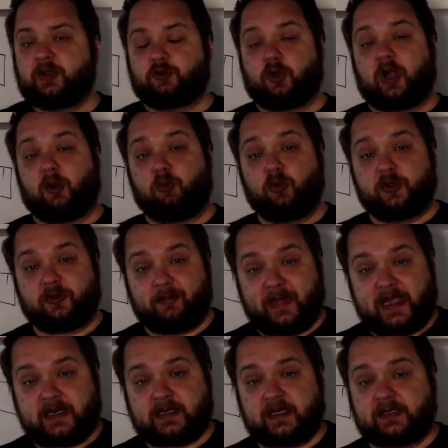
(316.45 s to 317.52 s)
to help with
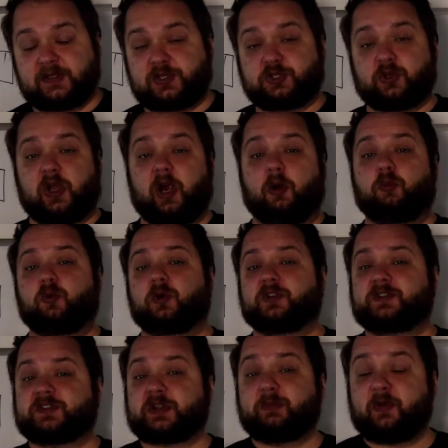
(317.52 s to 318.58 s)
maintenance, to help
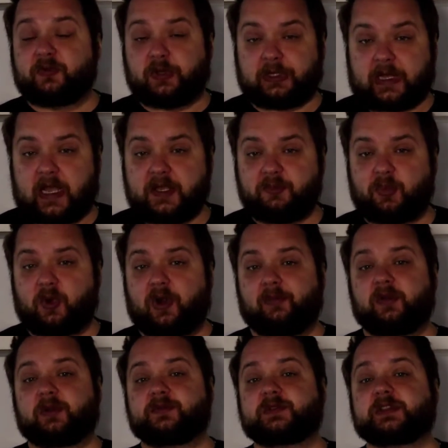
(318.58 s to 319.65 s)
with some of the line
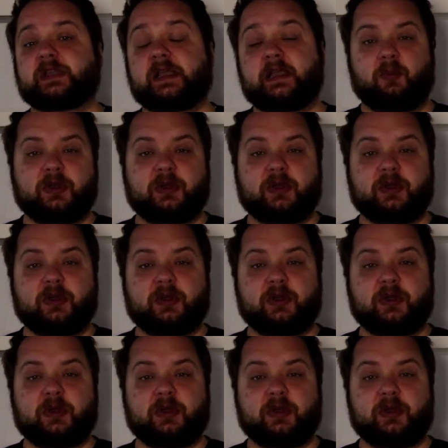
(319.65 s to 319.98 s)
problems.